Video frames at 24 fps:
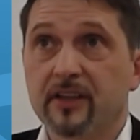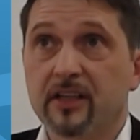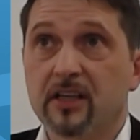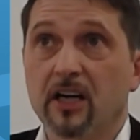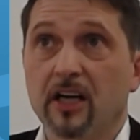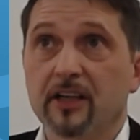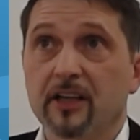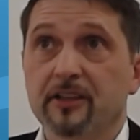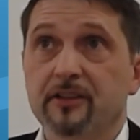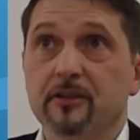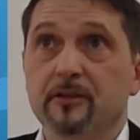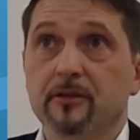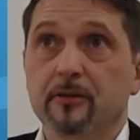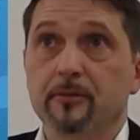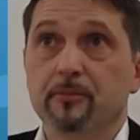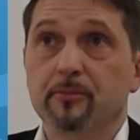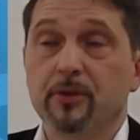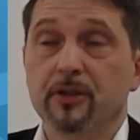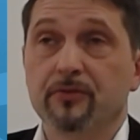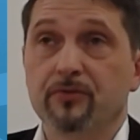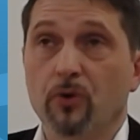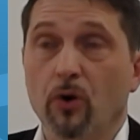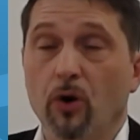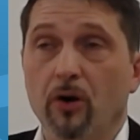the cut uh,
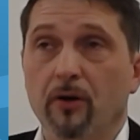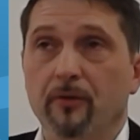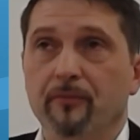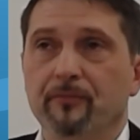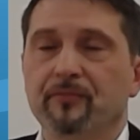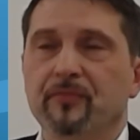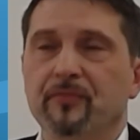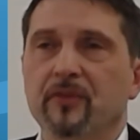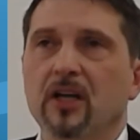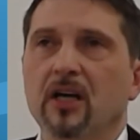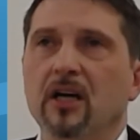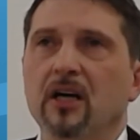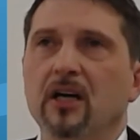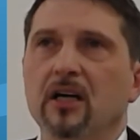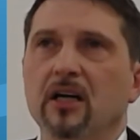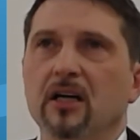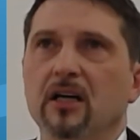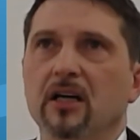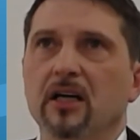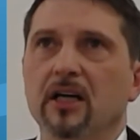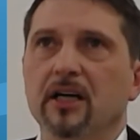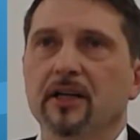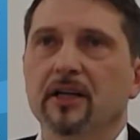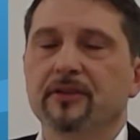before.
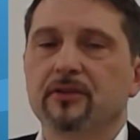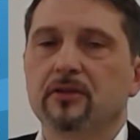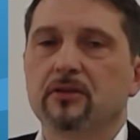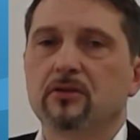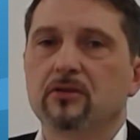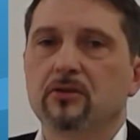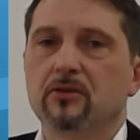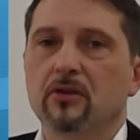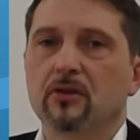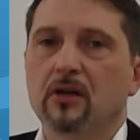Um,